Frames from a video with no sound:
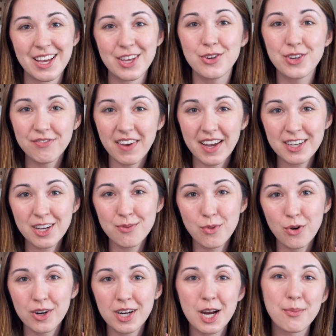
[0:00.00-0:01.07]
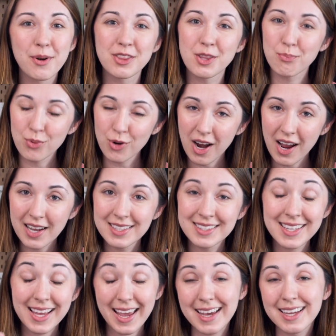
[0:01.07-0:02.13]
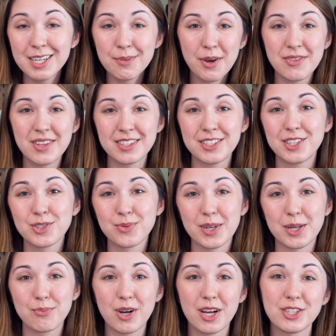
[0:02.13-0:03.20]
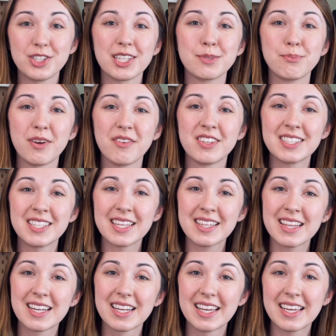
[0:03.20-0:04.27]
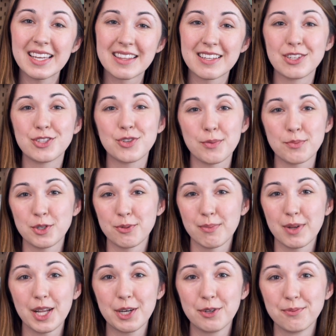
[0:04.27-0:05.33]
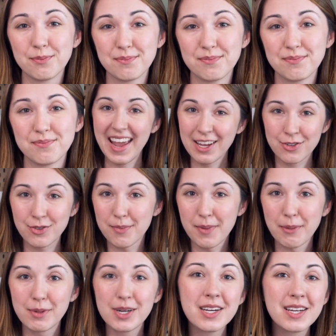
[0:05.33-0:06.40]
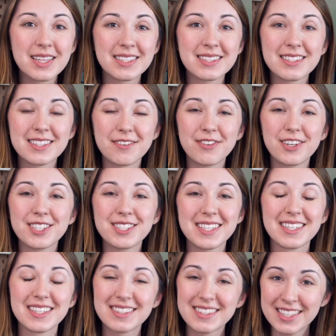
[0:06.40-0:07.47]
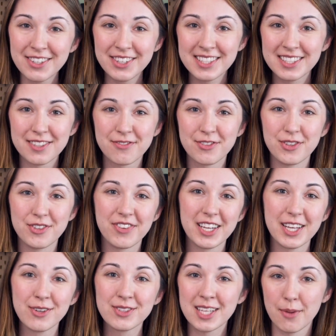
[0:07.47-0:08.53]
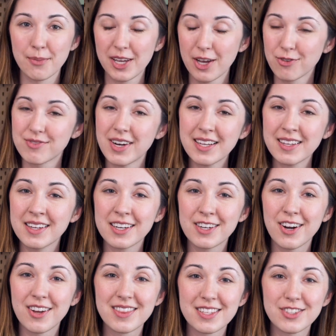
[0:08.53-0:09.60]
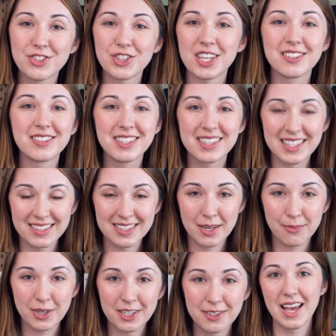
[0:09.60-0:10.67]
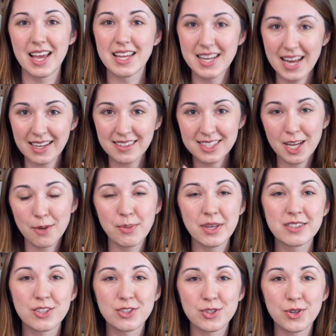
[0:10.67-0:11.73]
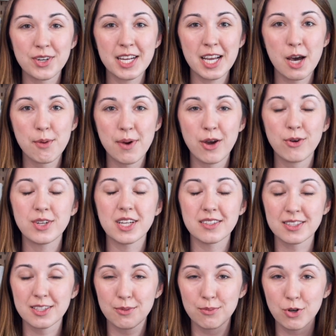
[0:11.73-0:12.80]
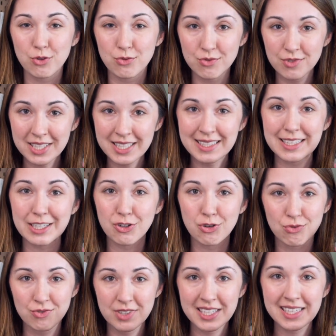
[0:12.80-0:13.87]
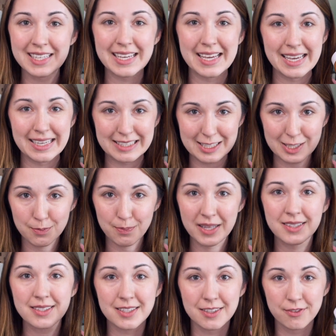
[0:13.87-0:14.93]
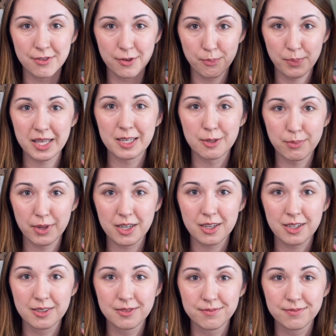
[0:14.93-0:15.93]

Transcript: You can find out more about the prize and about this year's winning project by visiting the link in the description below. And remember, this is the first in a series of food videos coming out right here on this channel this summer. Next up is a story about some really, really expensive peanut butter.